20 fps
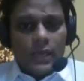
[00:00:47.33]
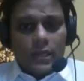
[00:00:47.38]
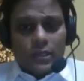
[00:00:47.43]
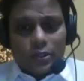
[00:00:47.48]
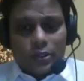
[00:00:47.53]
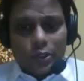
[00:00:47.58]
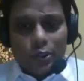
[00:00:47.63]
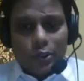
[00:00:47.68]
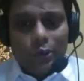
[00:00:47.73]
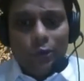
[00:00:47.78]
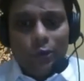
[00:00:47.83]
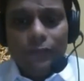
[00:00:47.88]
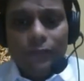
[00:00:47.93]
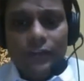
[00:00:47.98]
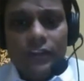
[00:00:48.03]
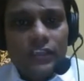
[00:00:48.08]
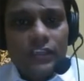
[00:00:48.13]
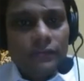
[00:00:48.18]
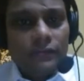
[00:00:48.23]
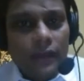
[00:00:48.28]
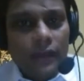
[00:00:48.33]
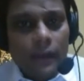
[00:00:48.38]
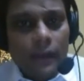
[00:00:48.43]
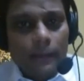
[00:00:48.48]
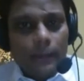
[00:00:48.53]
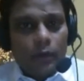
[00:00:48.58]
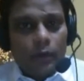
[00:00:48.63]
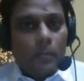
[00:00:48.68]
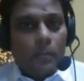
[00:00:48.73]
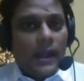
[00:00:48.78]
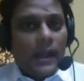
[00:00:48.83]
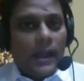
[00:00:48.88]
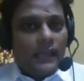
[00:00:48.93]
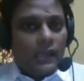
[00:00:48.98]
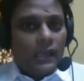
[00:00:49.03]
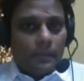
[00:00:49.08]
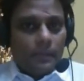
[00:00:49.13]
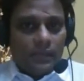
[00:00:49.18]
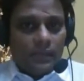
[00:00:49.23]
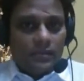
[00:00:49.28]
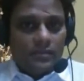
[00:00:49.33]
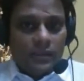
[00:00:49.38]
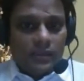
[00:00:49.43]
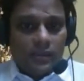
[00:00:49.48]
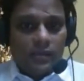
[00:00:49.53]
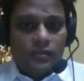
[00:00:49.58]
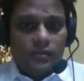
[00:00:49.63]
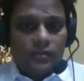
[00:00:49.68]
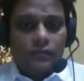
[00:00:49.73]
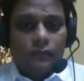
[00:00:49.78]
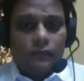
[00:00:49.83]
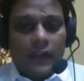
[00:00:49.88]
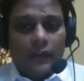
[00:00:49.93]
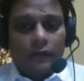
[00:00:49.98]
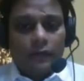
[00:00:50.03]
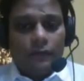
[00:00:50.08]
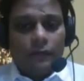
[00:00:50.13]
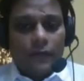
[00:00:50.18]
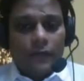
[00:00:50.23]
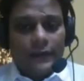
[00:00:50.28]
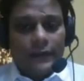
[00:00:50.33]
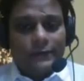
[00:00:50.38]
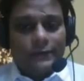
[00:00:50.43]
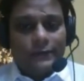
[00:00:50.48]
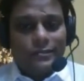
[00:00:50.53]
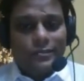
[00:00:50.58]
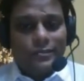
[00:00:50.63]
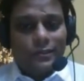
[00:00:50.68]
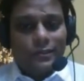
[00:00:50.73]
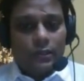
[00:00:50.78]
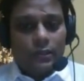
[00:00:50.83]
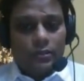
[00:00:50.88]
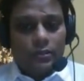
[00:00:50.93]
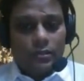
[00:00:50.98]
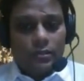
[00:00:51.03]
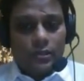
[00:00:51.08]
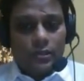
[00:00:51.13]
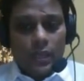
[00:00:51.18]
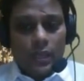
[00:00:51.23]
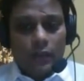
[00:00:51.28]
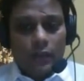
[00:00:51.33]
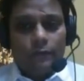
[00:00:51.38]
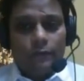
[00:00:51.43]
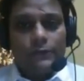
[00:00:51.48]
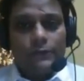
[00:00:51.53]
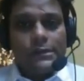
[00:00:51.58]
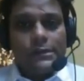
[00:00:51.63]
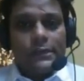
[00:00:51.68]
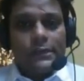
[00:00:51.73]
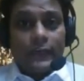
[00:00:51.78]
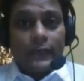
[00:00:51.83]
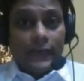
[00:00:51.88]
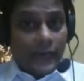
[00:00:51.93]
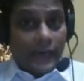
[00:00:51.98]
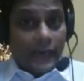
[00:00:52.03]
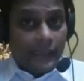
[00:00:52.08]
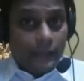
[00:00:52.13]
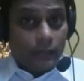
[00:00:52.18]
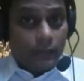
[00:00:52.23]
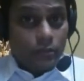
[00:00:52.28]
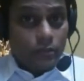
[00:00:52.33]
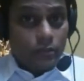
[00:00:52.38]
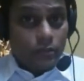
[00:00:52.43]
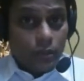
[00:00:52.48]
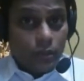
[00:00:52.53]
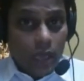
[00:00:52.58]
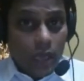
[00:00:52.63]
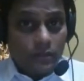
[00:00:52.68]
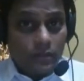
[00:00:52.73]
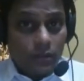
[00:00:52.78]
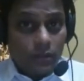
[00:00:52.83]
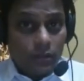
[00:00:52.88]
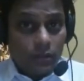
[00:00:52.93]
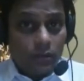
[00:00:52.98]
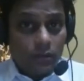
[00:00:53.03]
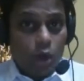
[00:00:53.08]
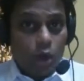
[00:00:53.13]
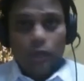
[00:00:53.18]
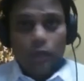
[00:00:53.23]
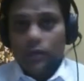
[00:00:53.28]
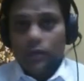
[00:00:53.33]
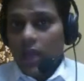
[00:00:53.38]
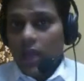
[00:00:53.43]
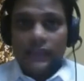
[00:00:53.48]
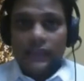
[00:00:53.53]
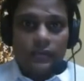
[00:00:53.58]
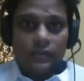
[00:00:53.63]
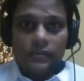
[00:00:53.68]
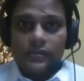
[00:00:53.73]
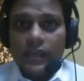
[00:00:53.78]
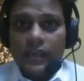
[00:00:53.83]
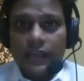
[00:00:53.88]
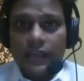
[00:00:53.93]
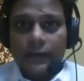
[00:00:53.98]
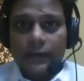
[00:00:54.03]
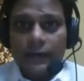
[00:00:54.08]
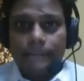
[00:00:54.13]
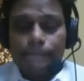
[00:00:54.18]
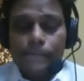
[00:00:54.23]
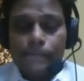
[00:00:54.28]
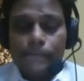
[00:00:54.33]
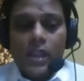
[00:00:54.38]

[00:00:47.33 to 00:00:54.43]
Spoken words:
So with the development of minor pieces, White finds itself ready to castle on either side.